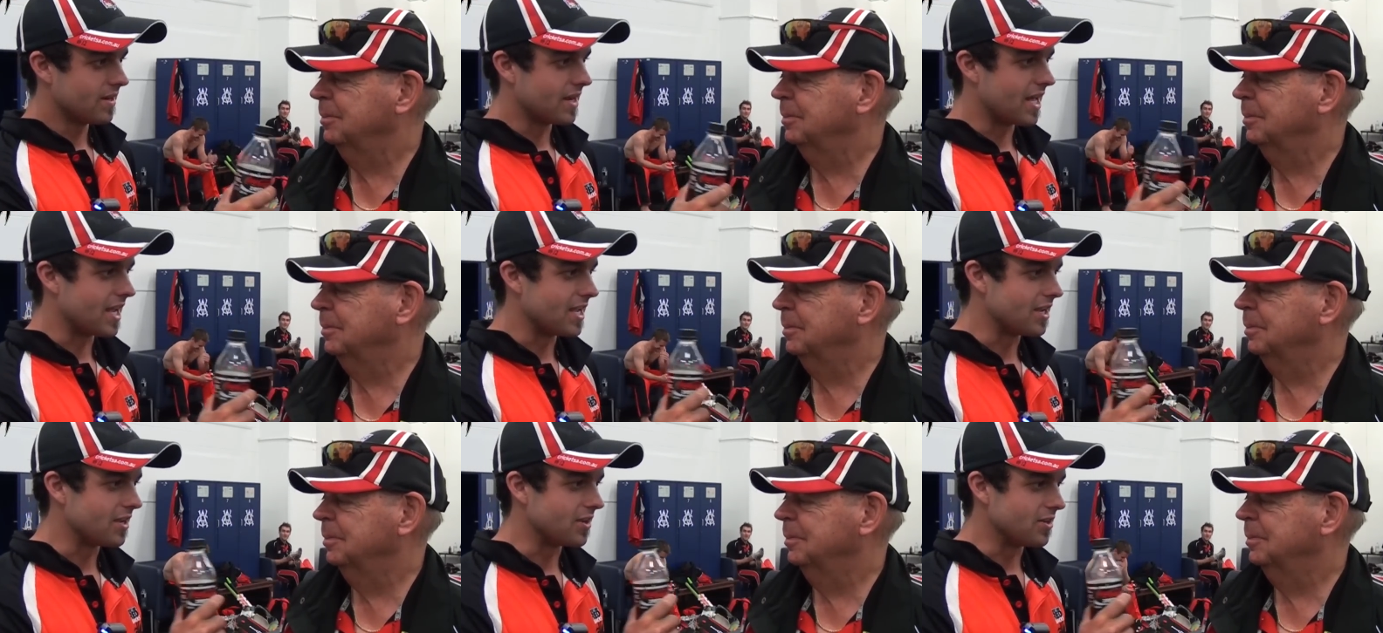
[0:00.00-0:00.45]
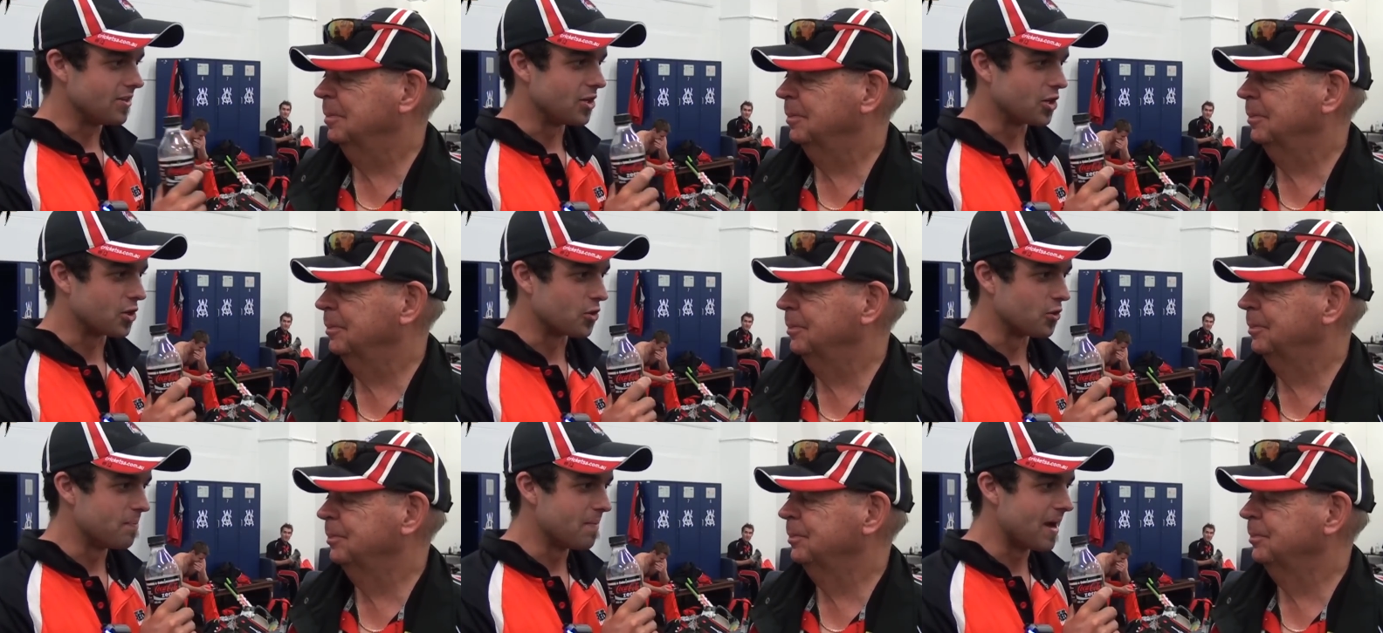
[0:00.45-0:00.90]
Speaker 1: Now, your,
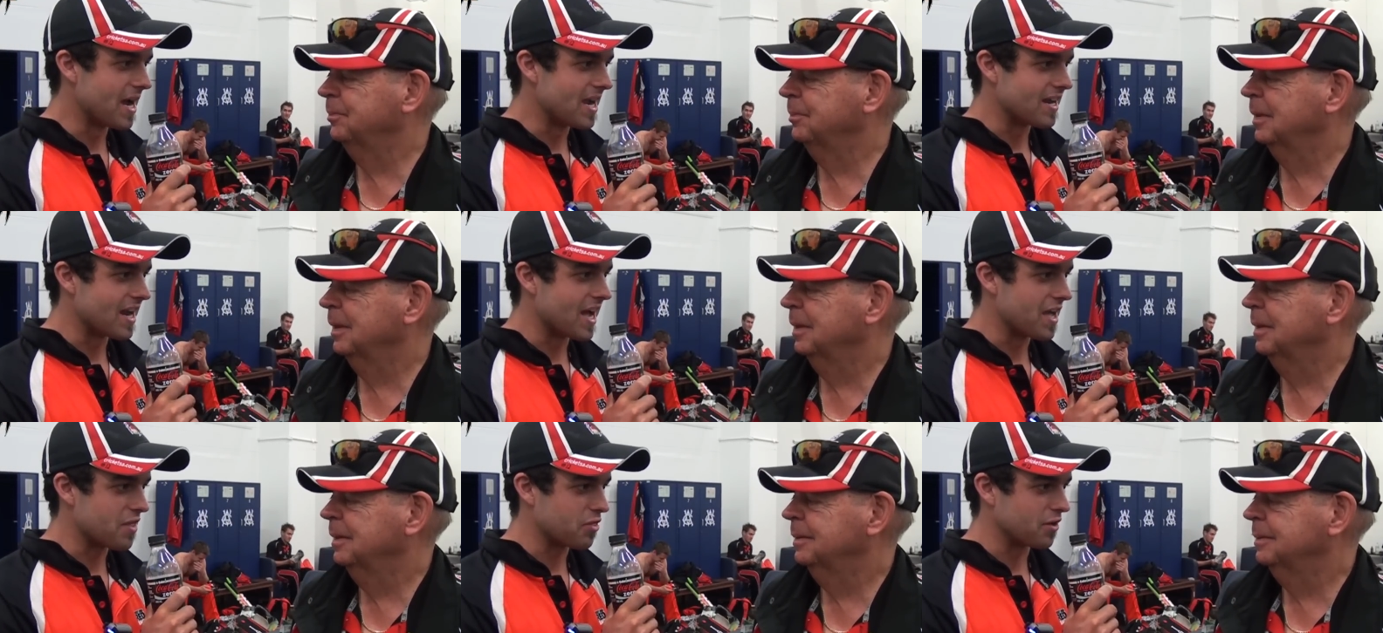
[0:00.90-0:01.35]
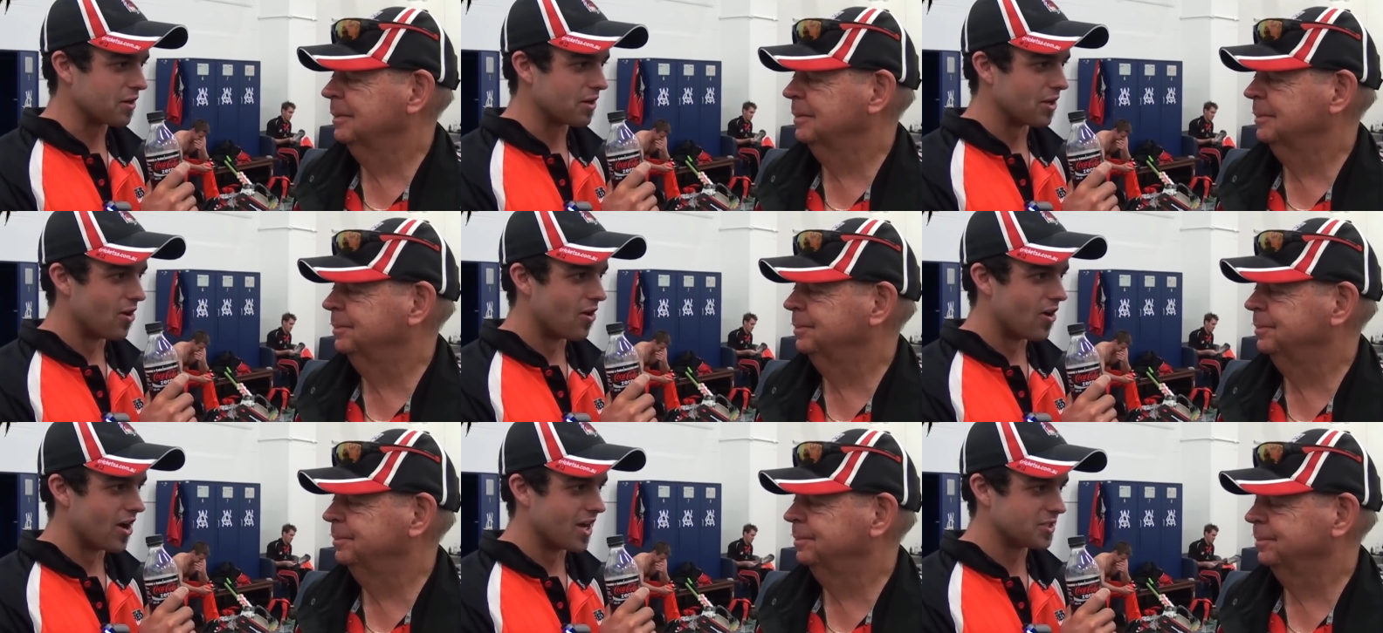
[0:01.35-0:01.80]
your good mate Nathan
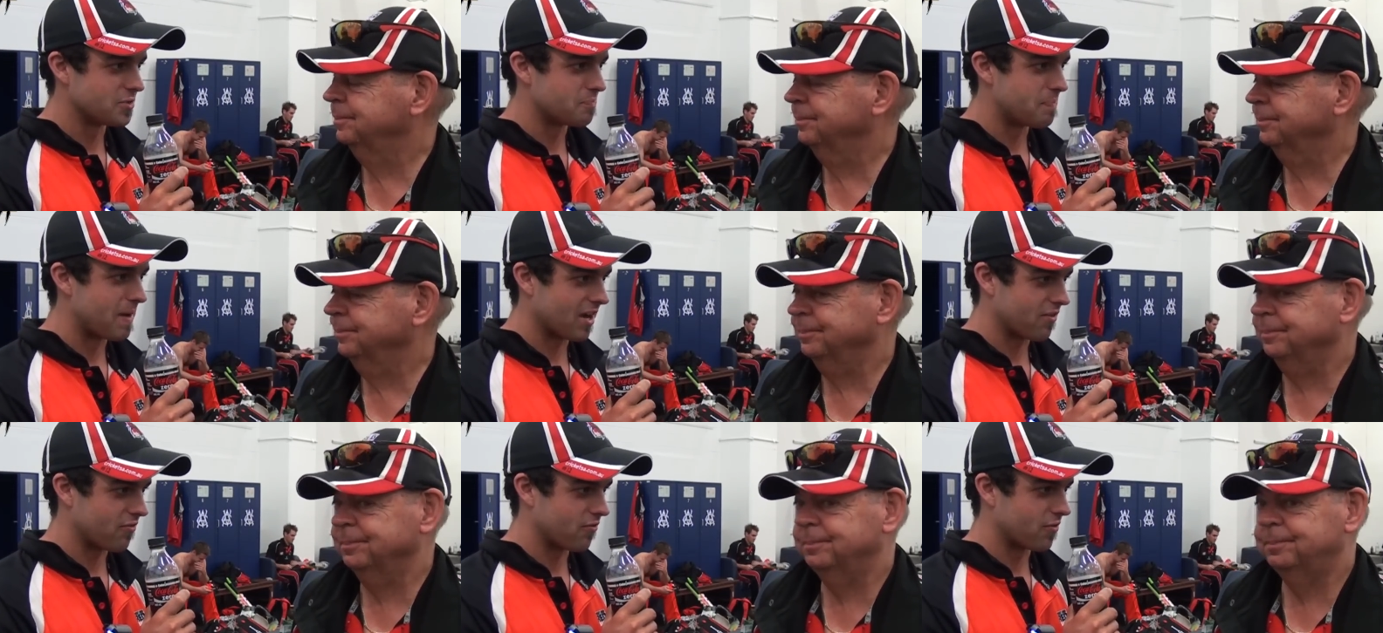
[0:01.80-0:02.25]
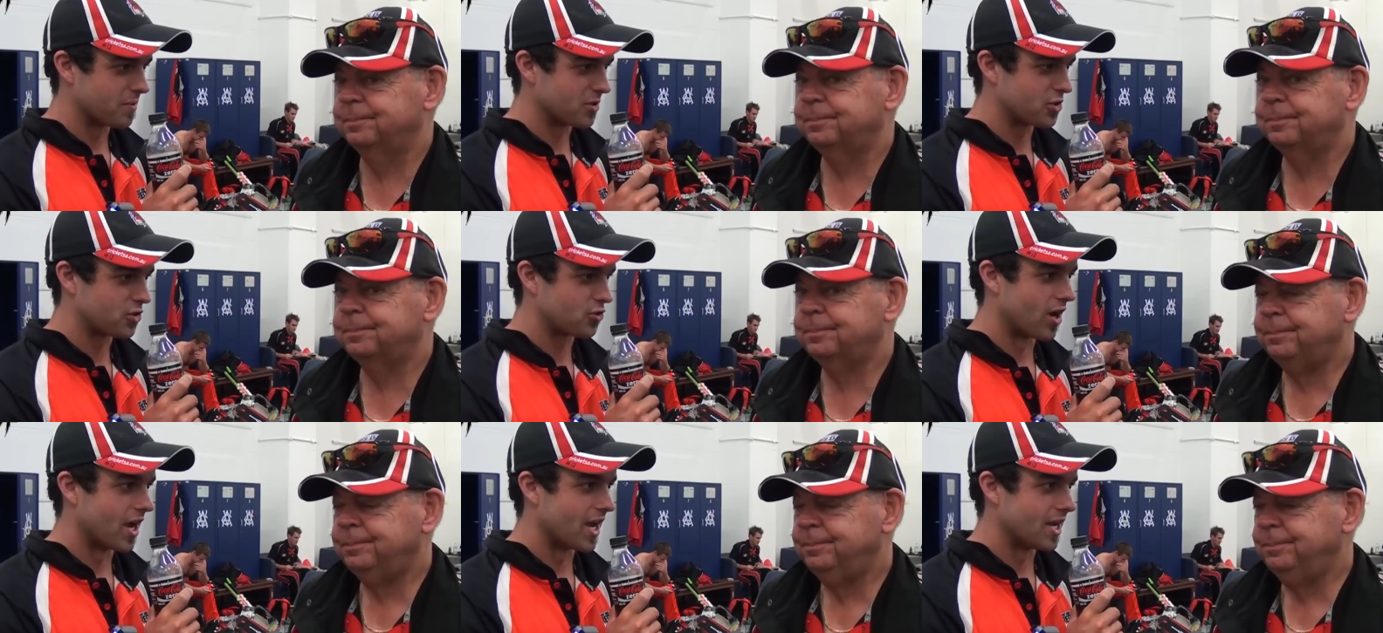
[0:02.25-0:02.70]
Lyon's back from
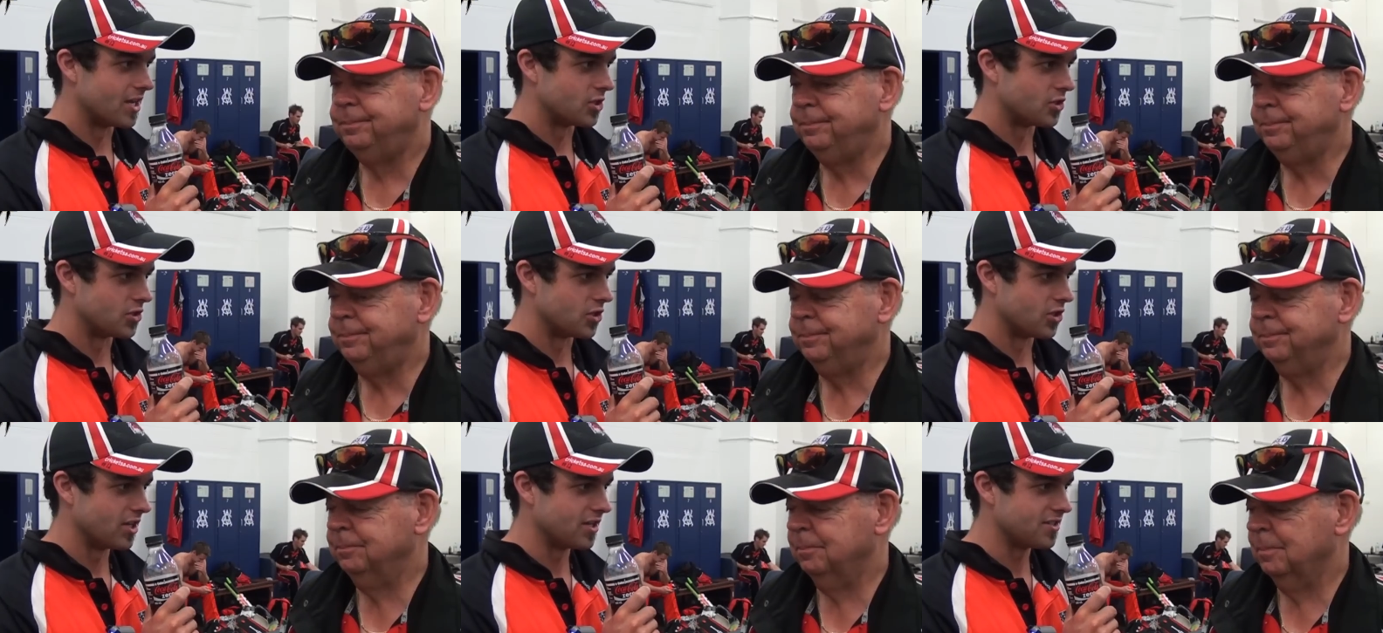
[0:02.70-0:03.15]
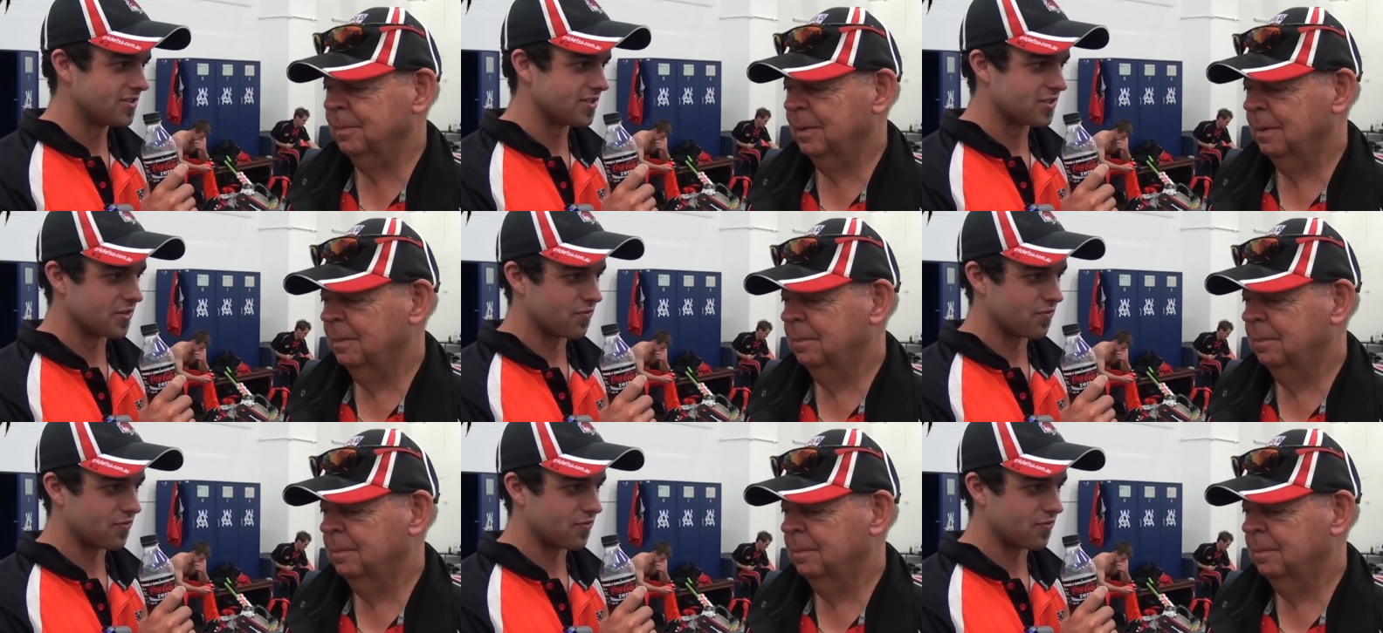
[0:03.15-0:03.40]
Australian duties.